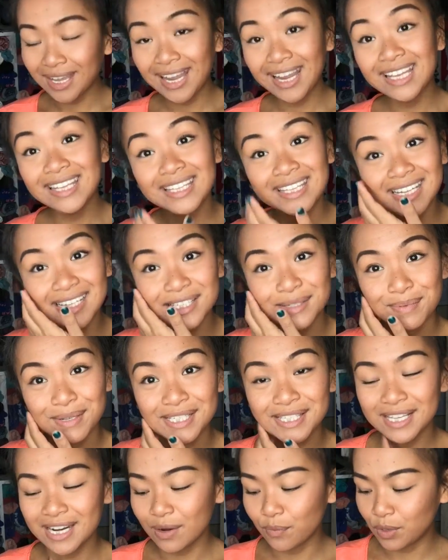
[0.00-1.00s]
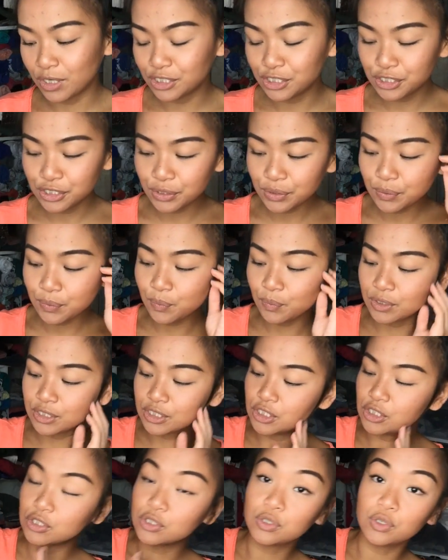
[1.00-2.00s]
The next place that I went to
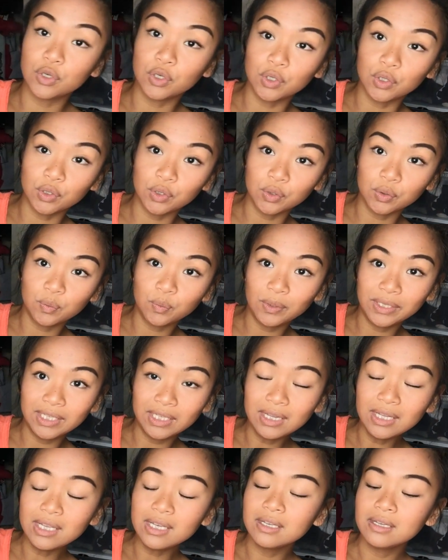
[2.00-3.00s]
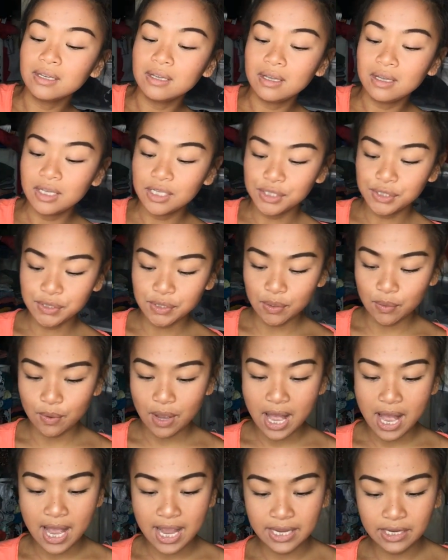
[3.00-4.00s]
was Goodwill. So
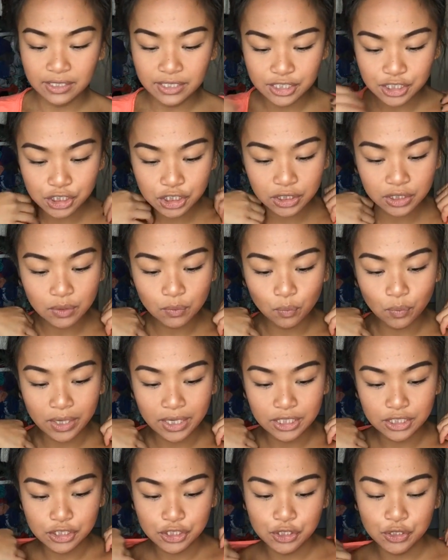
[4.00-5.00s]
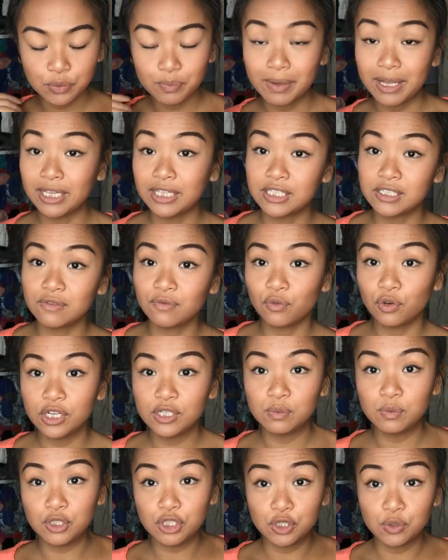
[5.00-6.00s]
I initially went to Bella's
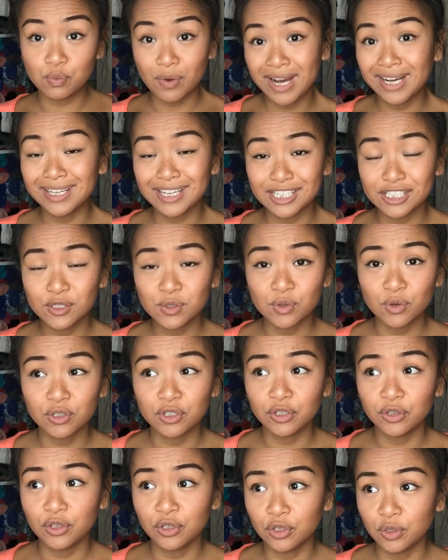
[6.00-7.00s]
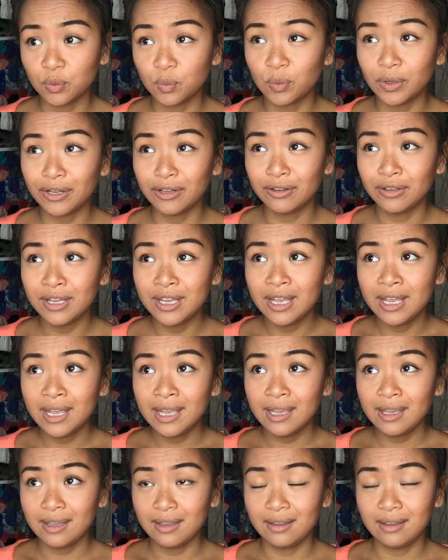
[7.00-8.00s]
Voice, which is right next door to the Goodwill
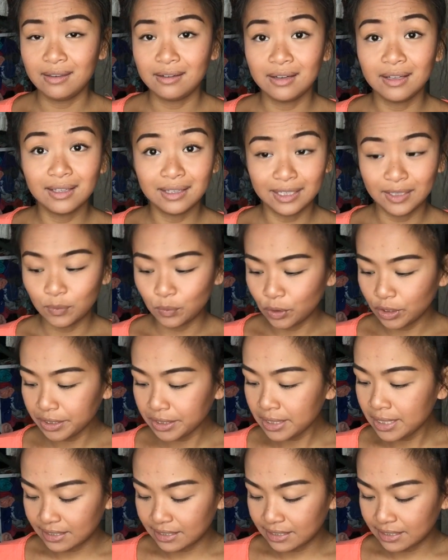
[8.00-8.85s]
in Linwood.